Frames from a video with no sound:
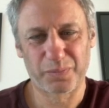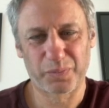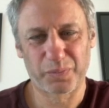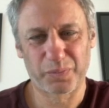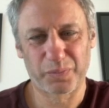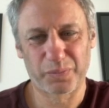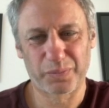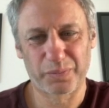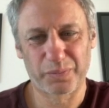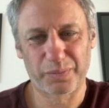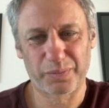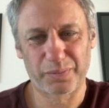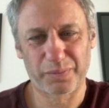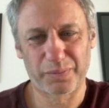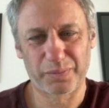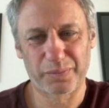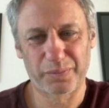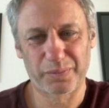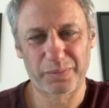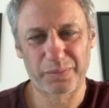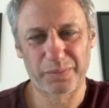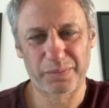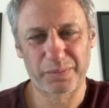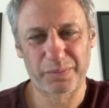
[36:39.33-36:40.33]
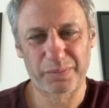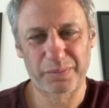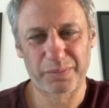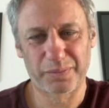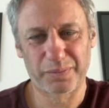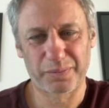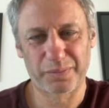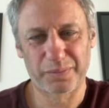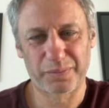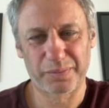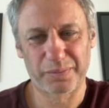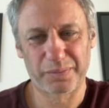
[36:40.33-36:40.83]

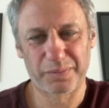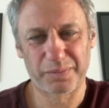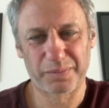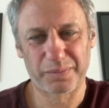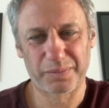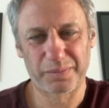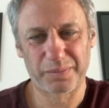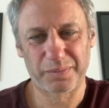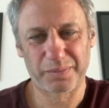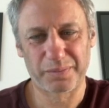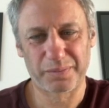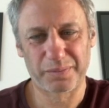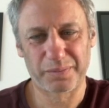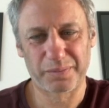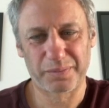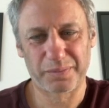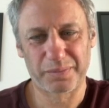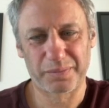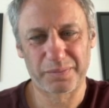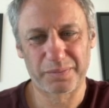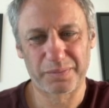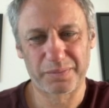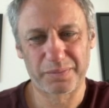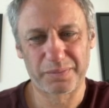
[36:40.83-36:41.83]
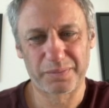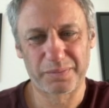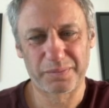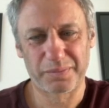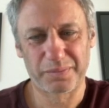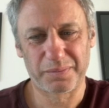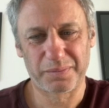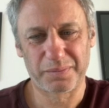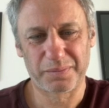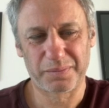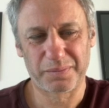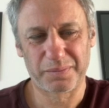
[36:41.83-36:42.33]

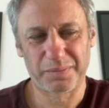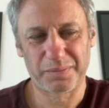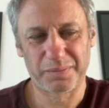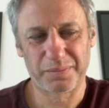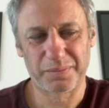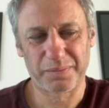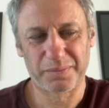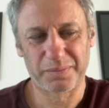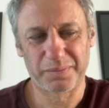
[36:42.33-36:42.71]
The person shown says nothing.